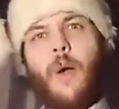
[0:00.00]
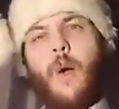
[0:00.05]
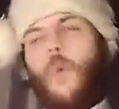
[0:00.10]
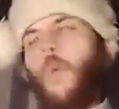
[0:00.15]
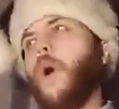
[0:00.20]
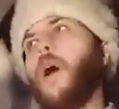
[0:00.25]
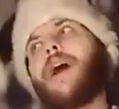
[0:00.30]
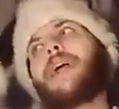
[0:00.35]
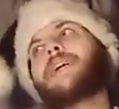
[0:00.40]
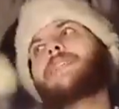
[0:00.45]

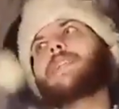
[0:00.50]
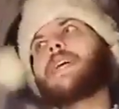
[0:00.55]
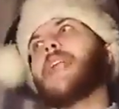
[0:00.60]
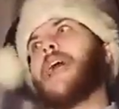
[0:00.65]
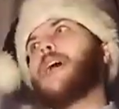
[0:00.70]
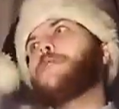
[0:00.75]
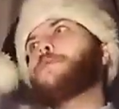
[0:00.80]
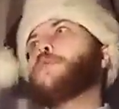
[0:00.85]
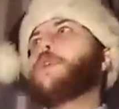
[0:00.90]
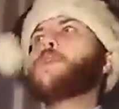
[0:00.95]
Why is it
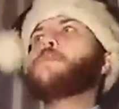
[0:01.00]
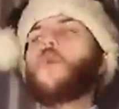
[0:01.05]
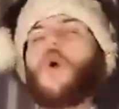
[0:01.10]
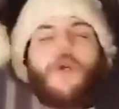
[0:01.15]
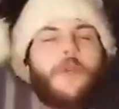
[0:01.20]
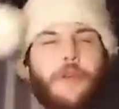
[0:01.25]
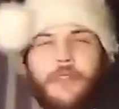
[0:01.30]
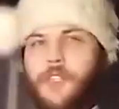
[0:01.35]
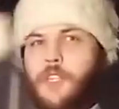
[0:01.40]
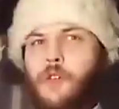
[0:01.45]
every
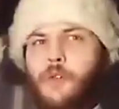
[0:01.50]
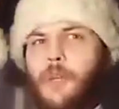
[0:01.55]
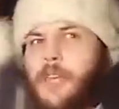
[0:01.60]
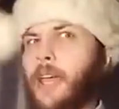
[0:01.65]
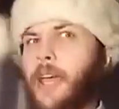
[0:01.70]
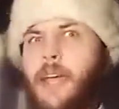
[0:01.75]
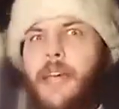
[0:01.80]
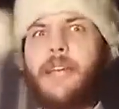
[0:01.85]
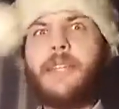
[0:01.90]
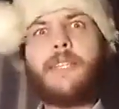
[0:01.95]
1 or 2
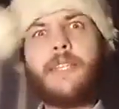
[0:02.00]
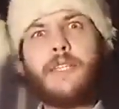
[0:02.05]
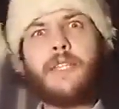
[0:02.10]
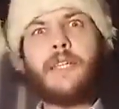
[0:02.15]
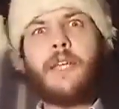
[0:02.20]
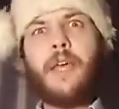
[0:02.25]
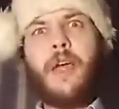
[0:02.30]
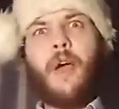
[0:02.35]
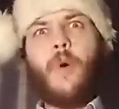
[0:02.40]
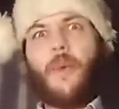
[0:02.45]

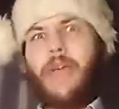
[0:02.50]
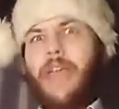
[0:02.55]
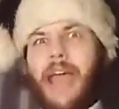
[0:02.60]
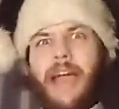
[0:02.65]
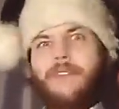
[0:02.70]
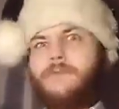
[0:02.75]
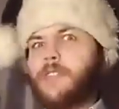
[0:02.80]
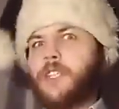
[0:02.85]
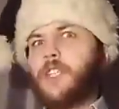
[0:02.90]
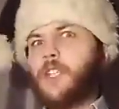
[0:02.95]
years we
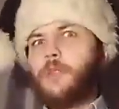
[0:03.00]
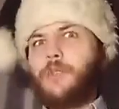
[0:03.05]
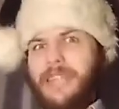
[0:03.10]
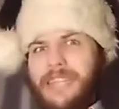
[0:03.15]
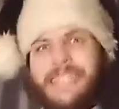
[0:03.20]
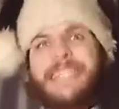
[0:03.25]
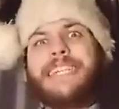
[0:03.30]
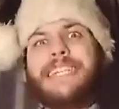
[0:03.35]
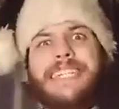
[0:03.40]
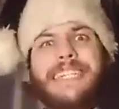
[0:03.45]
have to do
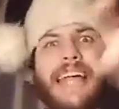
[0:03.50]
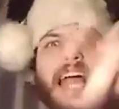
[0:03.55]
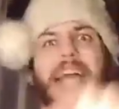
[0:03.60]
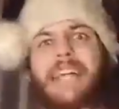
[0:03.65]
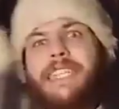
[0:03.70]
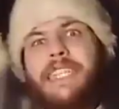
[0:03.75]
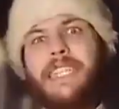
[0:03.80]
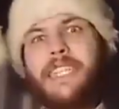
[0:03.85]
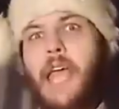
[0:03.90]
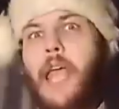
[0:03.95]
this
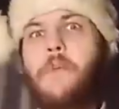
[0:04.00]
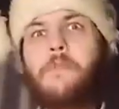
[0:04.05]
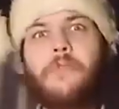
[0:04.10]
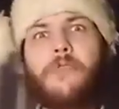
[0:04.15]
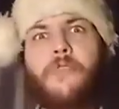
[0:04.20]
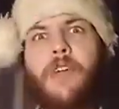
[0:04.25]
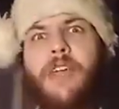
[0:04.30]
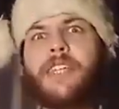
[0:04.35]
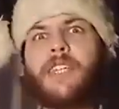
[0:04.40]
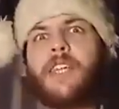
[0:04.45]
exact same
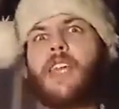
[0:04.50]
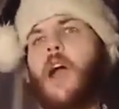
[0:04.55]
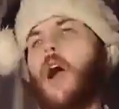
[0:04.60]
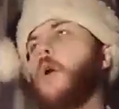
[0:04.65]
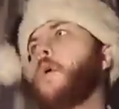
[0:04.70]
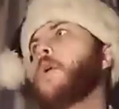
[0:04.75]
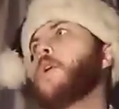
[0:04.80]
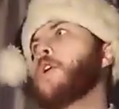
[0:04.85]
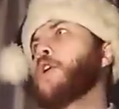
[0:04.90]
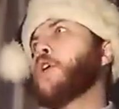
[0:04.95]

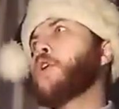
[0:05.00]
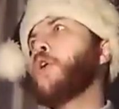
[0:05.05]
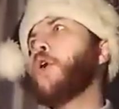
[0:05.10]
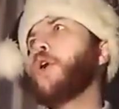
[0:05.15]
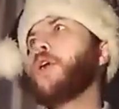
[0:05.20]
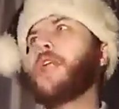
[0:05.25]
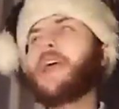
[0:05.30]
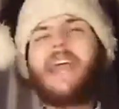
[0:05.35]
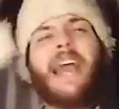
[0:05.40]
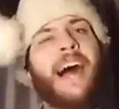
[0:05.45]
video,
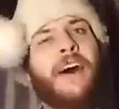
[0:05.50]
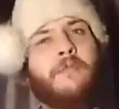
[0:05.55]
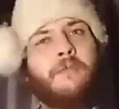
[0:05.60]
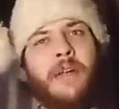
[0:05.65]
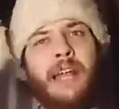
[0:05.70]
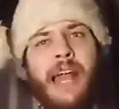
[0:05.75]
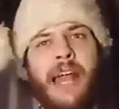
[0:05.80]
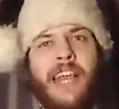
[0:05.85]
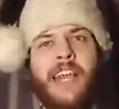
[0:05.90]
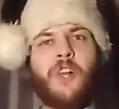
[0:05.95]
calling out
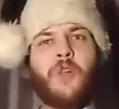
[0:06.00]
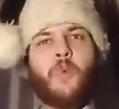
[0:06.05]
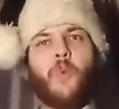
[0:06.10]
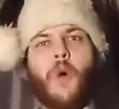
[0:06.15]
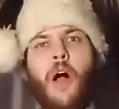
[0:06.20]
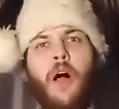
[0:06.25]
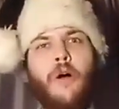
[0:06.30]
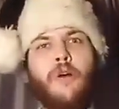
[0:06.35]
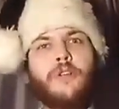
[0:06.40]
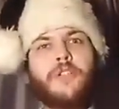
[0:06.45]
Millennial
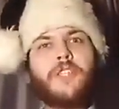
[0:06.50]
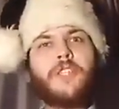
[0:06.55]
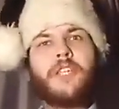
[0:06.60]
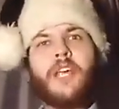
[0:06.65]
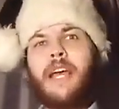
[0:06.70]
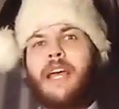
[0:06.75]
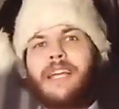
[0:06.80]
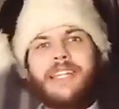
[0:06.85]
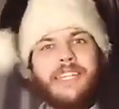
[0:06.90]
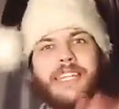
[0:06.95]
Woes,
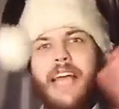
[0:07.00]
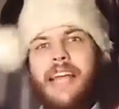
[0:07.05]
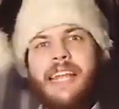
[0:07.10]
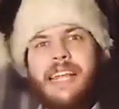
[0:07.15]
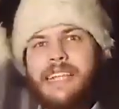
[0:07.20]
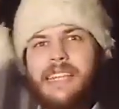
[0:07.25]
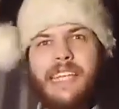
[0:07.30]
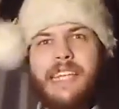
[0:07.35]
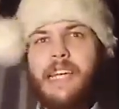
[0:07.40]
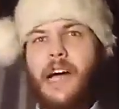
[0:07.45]

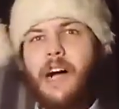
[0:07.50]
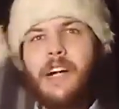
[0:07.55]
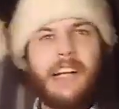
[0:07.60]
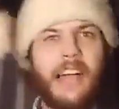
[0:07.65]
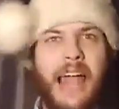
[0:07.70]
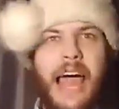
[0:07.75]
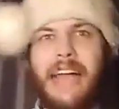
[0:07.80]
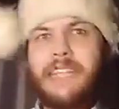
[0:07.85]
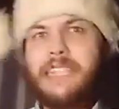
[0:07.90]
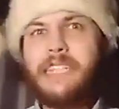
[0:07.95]
telling the young
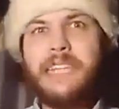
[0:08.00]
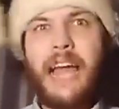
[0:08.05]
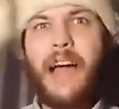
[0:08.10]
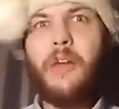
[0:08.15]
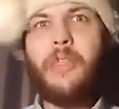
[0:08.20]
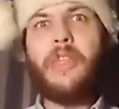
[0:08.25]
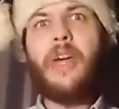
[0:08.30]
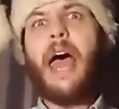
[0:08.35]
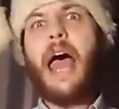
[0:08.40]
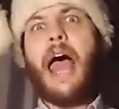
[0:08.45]
lads
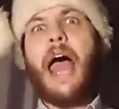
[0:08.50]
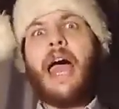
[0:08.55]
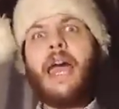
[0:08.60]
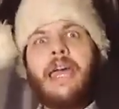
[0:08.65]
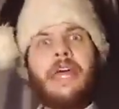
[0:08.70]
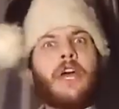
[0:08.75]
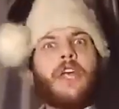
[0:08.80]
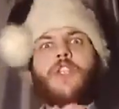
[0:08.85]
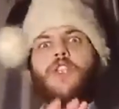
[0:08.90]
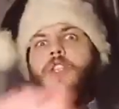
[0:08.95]
out there,
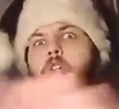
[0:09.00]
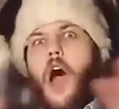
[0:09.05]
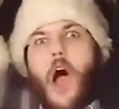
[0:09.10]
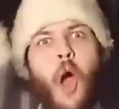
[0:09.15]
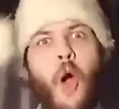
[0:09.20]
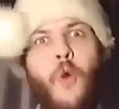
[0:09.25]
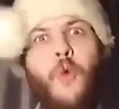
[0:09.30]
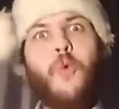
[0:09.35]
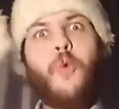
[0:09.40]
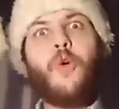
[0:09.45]

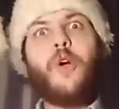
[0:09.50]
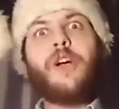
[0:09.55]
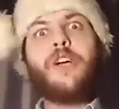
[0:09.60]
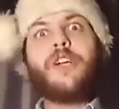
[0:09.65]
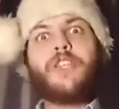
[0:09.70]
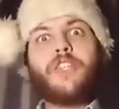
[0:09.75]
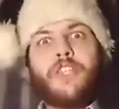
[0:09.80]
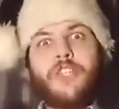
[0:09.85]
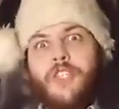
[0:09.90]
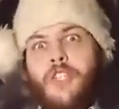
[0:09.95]
no,
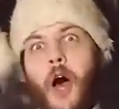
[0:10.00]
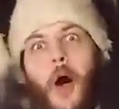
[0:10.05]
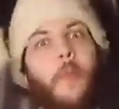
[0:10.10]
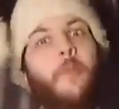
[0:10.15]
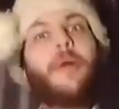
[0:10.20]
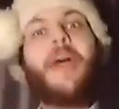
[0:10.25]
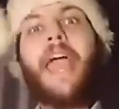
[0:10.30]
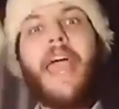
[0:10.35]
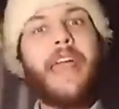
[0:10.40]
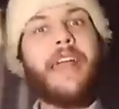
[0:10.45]

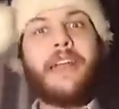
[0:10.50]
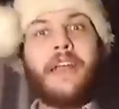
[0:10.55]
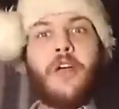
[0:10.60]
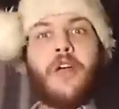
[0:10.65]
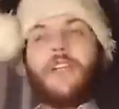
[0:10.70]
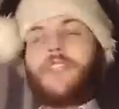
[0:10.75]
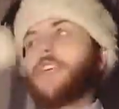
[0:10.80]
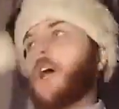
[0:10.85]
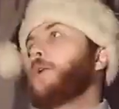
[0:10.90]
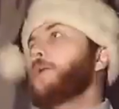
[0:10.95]
stop it.
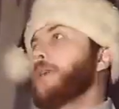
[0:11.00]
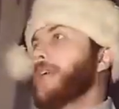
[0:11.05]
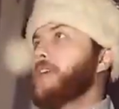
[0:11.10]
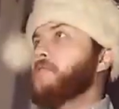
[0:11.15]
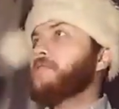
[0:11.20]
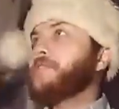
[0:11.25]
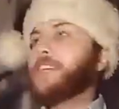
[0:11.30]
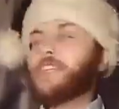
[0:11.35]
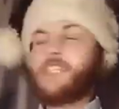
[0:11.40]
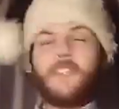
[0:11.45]
Don't
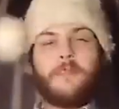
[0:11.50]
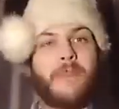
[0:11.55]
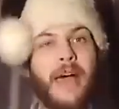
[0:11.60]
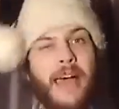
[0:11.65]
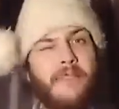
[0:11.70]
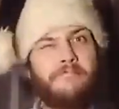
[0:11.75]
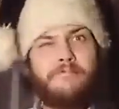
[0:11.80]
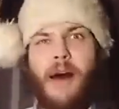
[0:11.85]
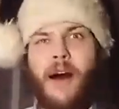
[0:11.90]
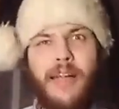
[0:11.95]
give this
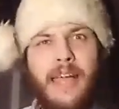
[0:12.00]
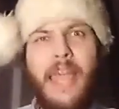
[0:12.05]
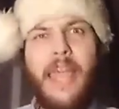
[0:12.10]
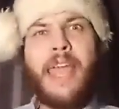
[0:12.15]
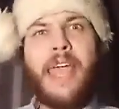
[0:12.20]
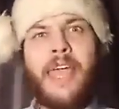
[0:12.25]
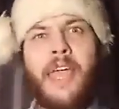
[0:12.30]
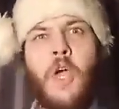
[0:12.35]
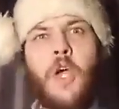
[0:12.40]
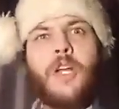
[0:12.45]
man
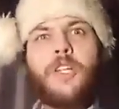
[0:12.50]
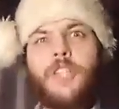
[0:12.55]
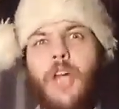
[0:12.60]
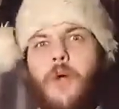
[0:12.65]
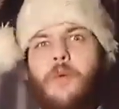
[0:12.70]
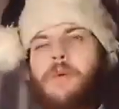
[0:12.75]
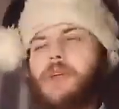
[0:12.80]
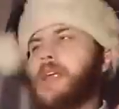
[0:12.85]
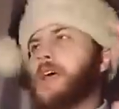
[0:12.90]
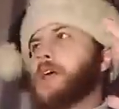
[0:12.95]
money.
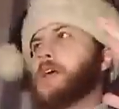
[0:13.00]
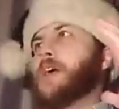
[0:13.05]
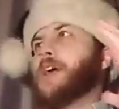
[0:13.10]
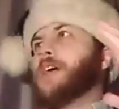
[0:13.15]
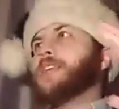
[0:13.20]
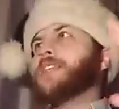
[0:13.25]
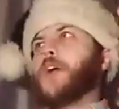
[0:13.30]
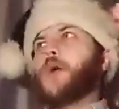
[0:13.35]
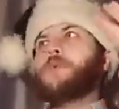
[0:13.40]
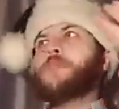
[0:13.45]
Don't
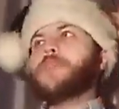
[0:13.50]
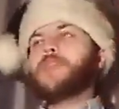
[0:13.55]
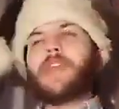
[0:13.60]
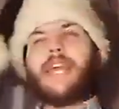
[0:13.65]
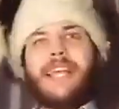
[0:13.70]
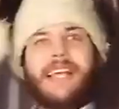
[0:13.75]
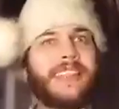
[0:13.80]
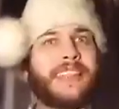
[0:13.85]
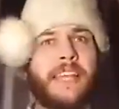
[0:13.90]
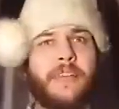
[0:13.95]

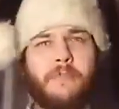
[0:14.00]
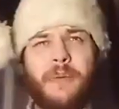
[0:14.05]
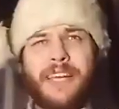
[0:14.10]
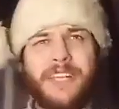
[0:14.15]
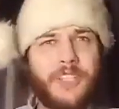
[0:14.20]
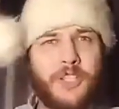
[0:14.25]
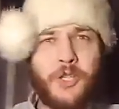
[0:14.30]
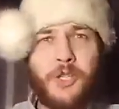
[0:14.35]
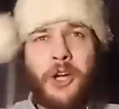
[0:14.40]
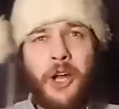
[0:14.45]
think that
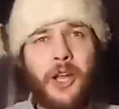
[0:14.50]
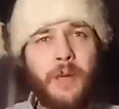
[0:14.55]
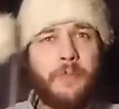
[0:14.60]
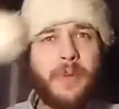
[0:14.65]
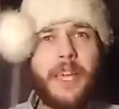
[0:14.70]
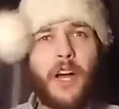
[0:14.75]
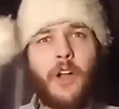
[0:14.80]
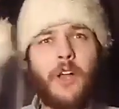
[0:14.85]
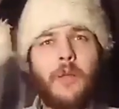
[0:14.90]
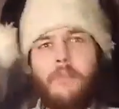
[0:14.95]
because you're going to
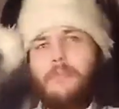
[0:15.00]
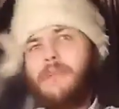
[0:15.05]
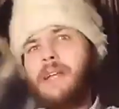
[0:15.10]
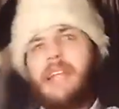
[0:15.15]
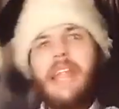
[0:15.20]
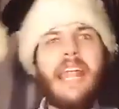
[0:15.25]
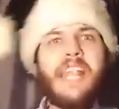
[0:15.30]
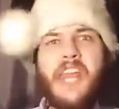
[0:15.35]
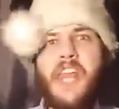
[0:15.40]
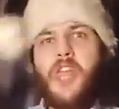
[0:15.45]
be on
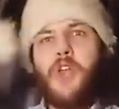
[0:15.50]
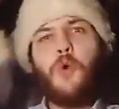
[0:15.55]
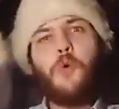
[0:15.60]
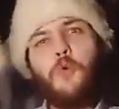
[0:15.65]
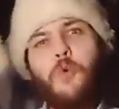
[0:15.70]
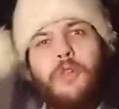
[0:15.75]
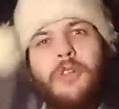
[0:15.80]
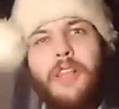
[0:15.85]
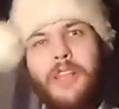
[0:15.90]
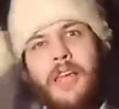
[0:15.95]

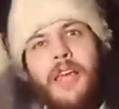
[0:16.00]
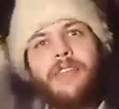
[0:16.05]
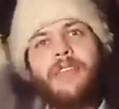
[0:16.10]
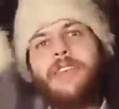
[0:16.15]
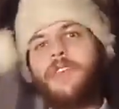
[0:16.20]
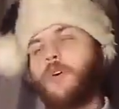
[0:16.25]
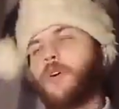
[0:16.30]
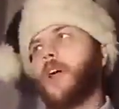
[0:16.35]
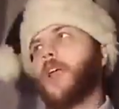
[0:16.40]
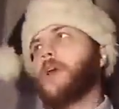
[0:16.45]
Millennial
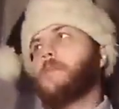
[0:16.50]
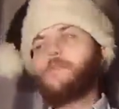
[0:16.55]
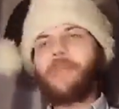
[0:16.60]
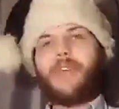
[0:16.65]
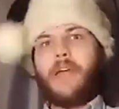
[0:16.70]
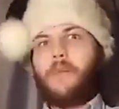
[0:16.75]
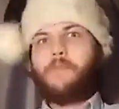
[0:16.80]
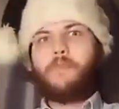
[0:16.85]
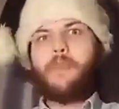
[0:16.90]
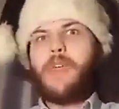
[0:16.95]
that you're going to
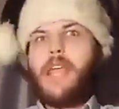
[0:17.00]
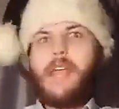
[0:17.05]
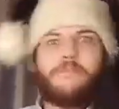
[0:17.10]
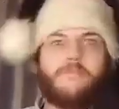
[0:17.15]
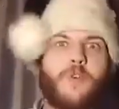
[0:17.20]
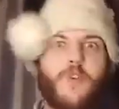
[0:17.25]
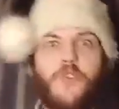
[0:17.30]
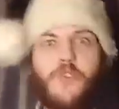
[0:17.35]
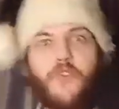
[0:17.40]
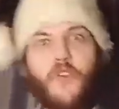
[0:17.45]
be a big
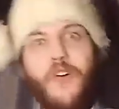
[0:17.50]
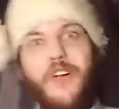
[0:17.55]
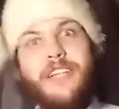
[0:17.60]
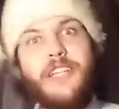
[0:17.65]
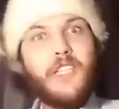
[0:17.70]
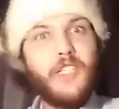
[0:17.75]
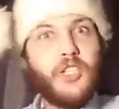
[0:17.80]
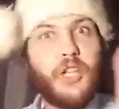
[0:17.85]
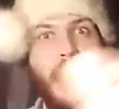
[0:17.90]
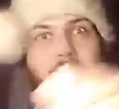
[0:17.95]
mover
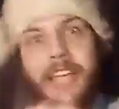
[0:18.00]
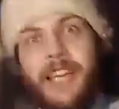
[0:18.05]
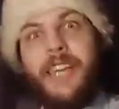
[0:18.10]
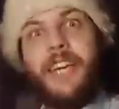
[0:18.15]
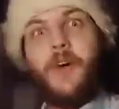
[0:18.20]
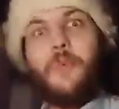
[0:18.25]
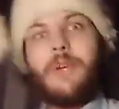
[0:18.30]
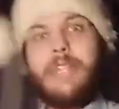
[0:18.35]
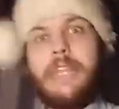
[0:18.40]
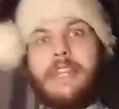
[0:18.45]
and
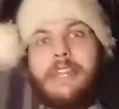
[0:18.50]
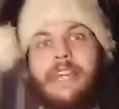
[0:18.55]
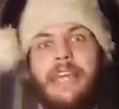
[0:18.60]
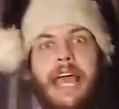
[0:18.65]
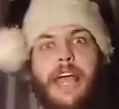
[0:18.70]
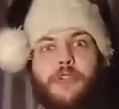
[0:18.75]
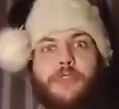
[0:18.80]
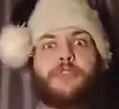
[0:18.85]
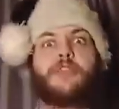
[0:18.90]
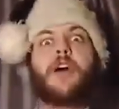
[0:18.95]
shaker within the
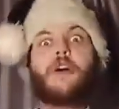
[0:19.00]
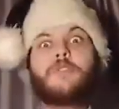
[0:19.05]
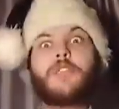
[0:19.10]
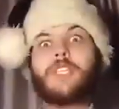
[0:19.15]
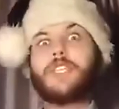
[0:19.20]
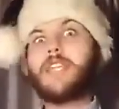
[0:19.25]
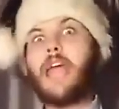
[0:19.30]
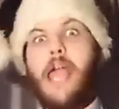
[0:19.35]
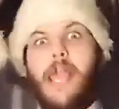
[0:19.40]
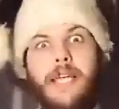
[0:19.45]

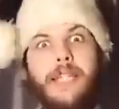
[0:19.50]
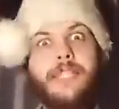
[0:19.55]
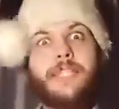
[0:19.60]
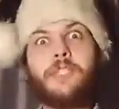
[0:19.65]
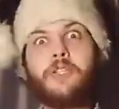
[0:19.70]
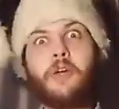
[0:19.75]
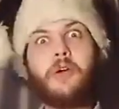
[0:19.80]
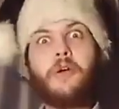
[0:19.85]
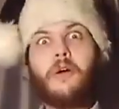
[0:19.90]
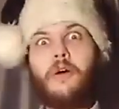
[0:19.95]
ethno-state.